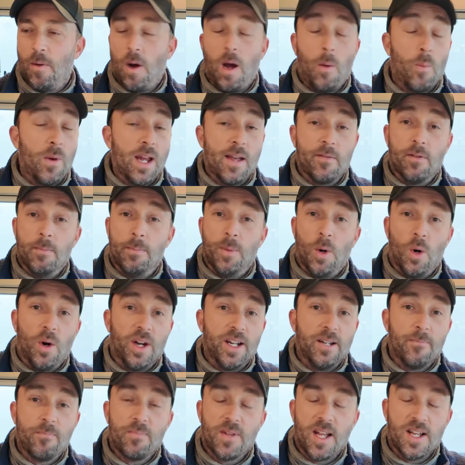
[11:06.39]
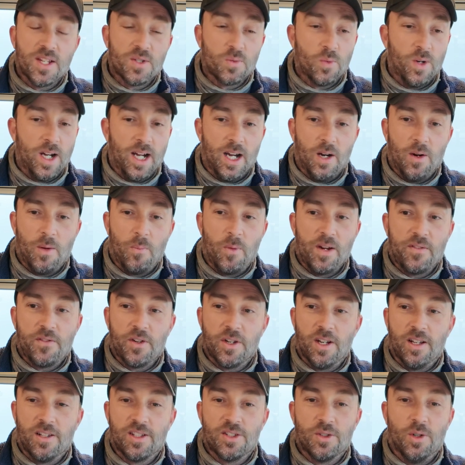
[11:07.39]
we have a boy as well, and we've
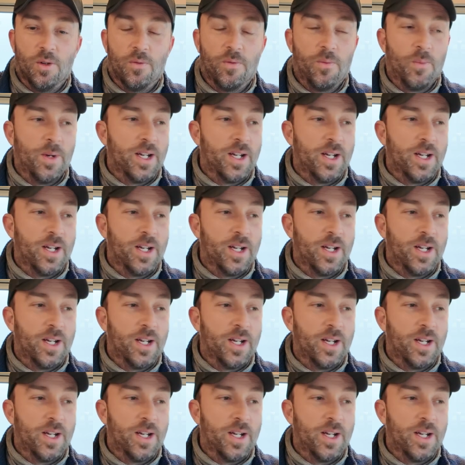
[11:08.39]
got to